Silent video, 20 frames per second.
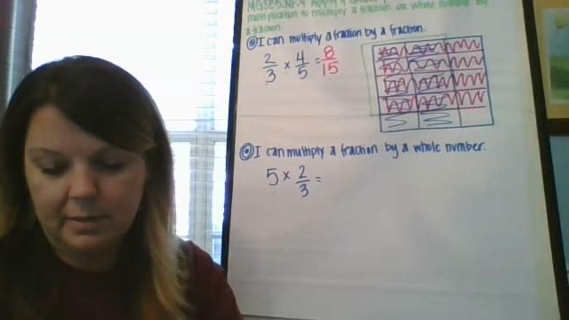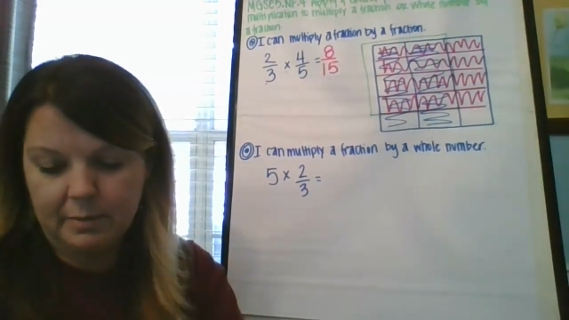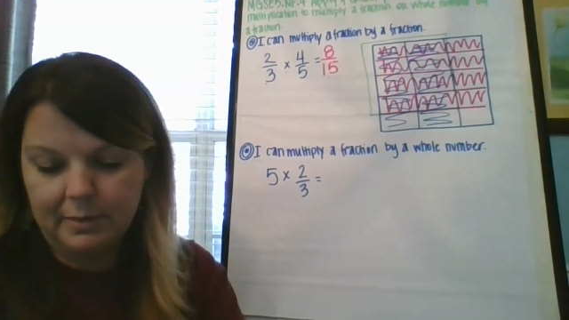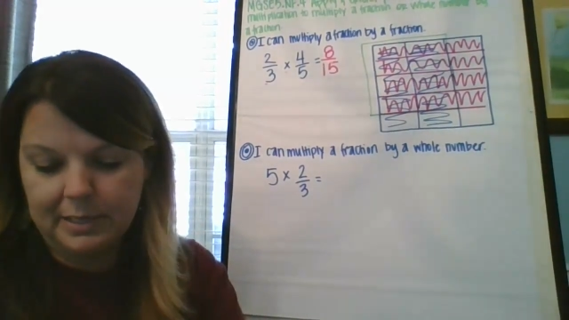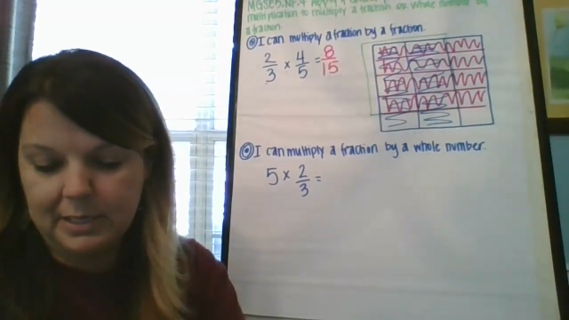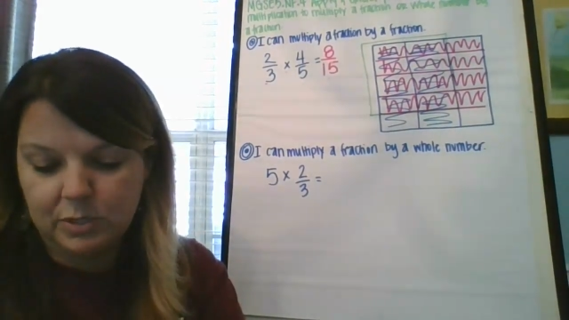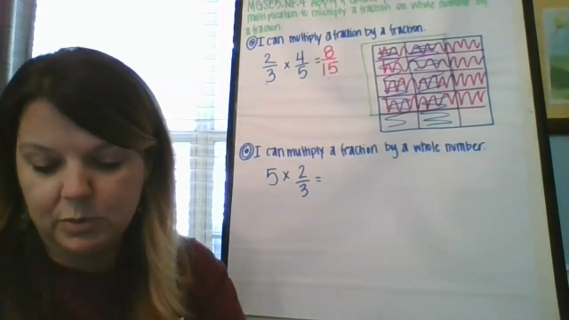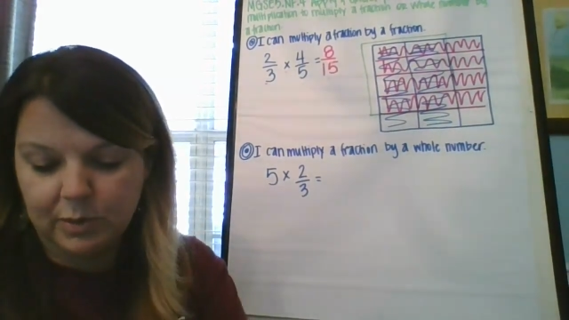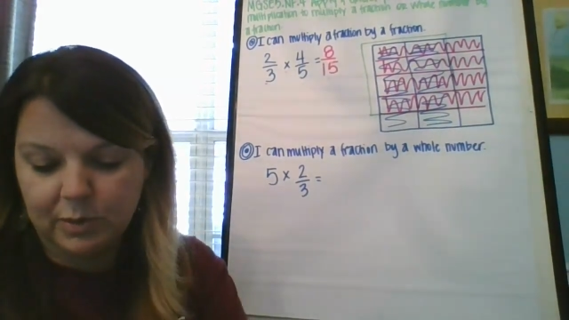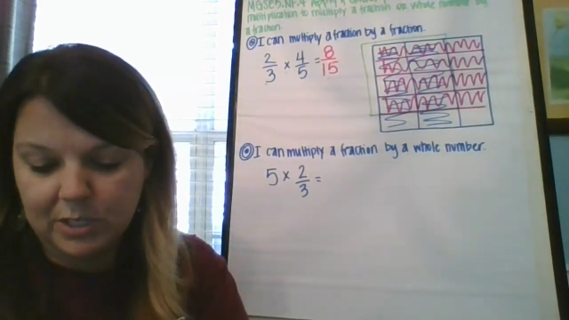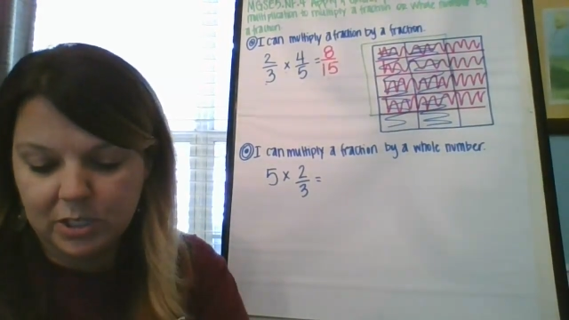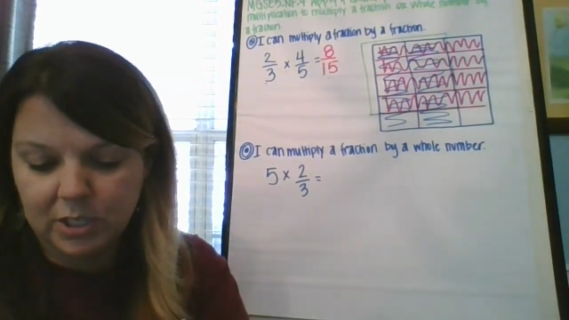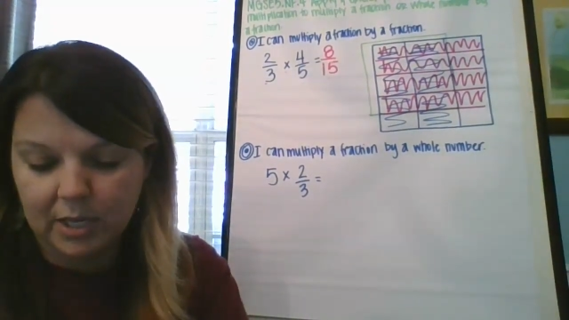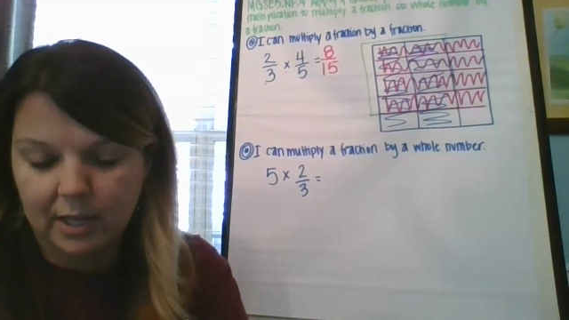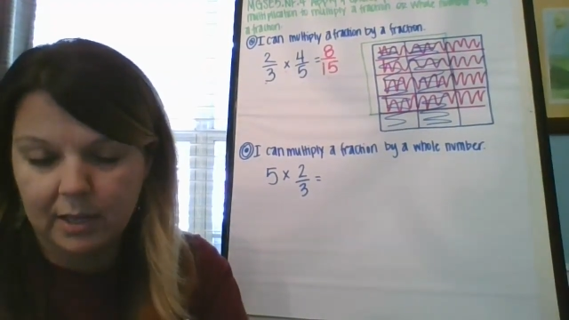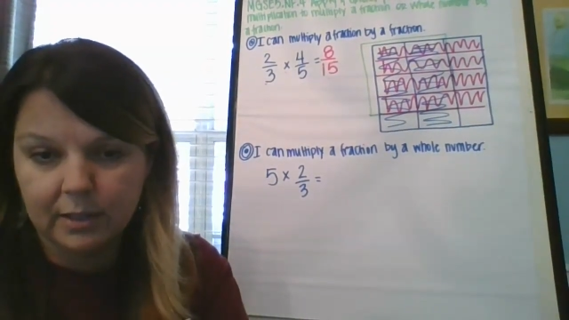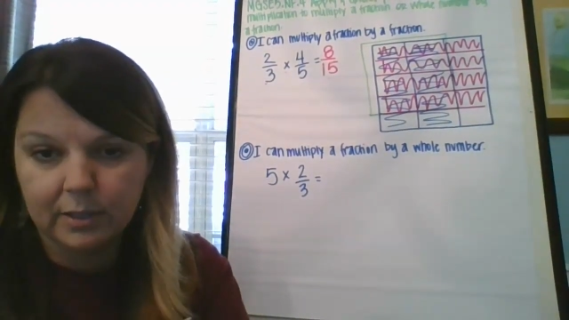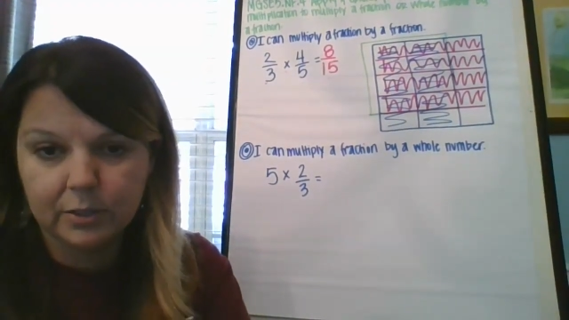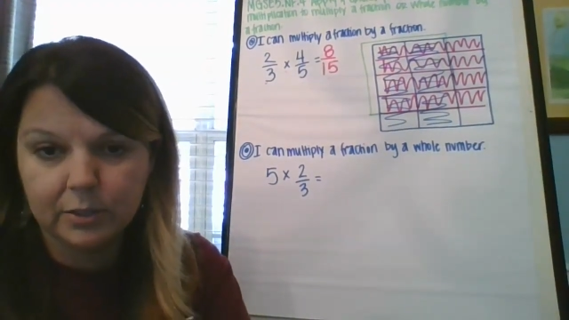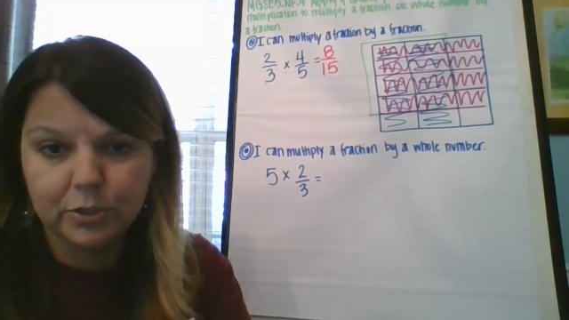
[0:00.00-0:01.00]
let me switch
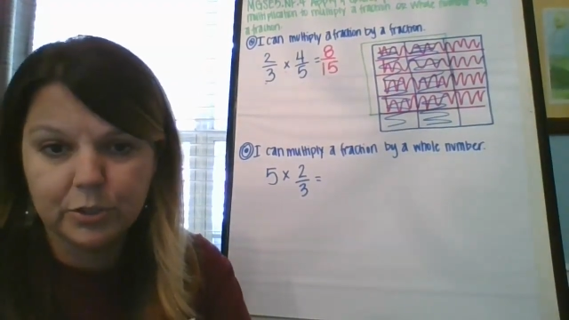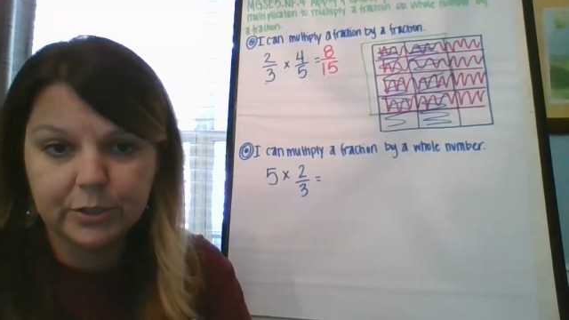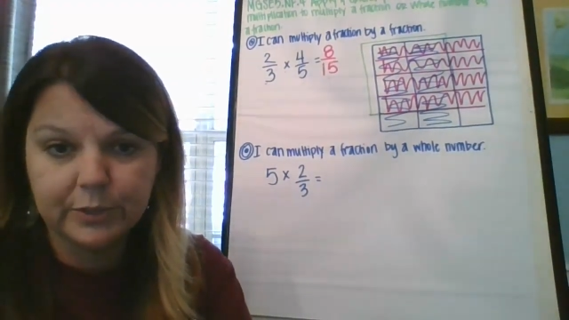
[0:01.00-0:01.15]
colors.